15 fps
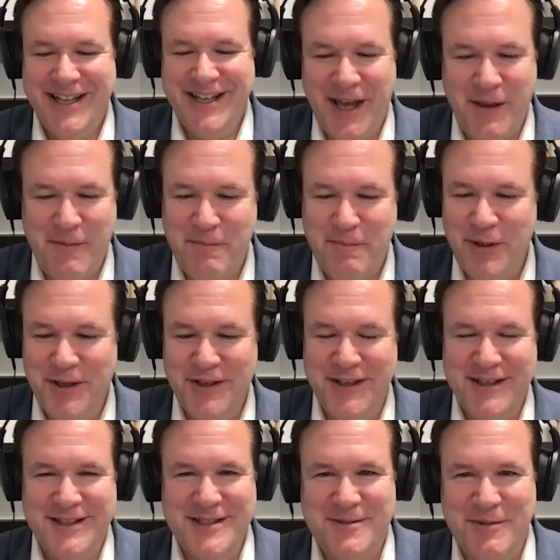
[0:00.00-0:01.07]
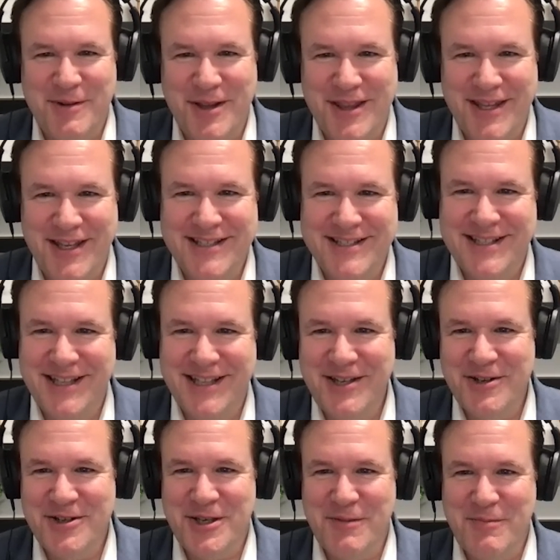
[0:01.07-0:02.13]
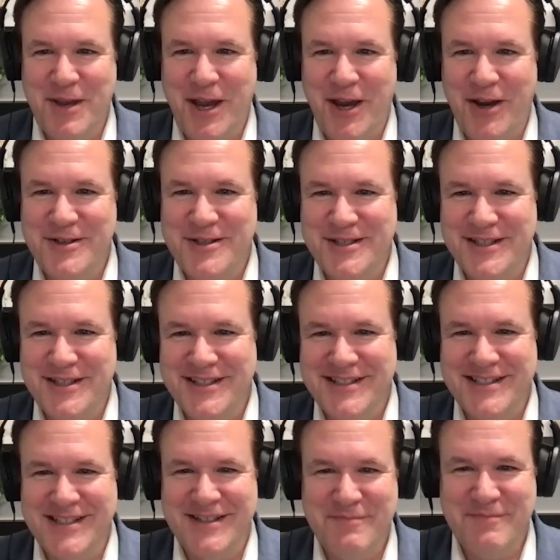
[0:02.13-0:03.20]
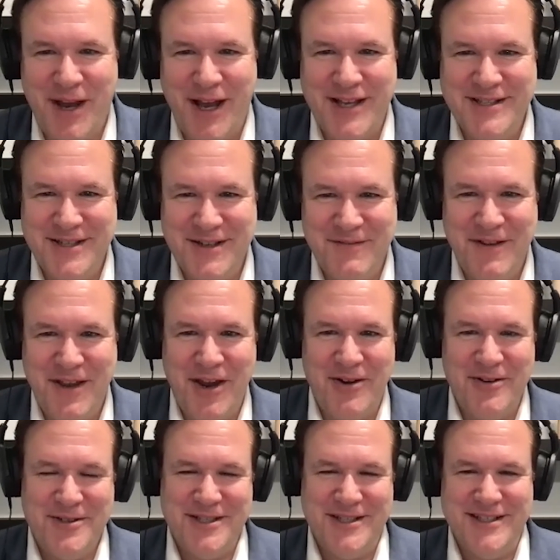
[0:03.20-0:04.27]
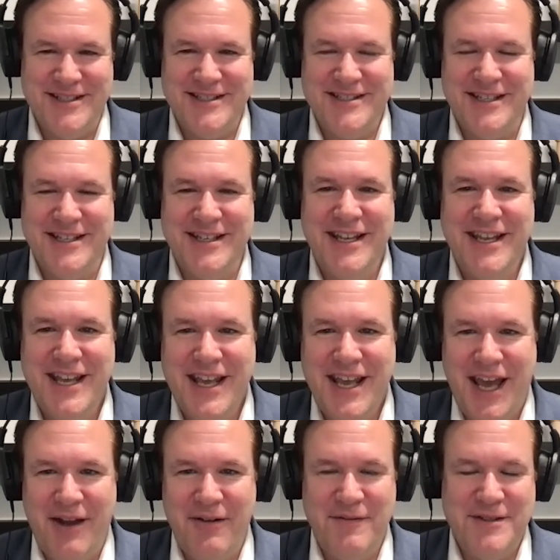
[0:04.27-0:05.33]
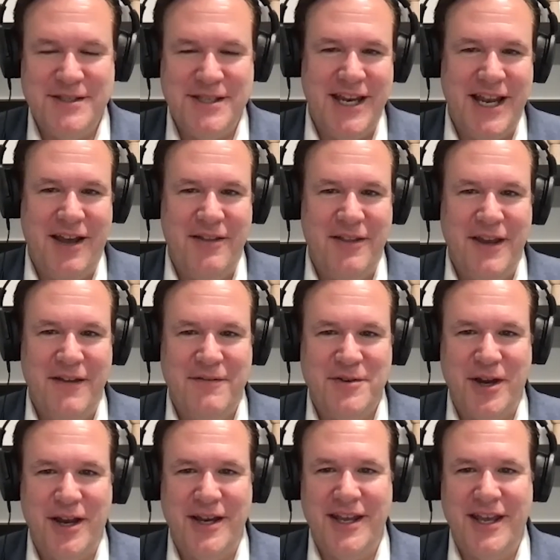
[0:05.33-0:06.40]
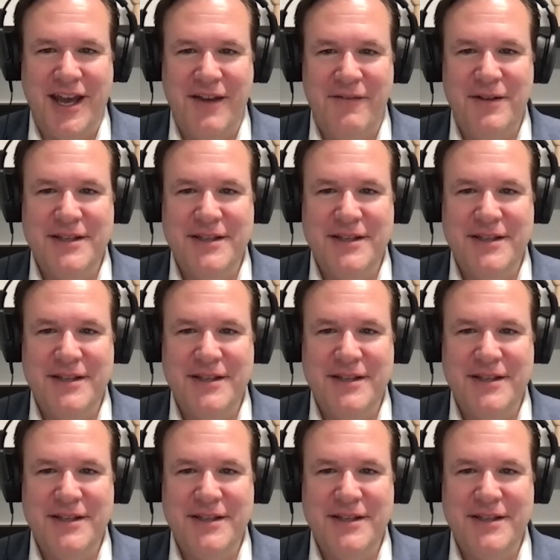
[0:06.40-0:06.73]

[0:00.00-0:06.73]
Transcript: like billions with these leadership coaches and positive coaches and, and we've seen how they've tried to kind of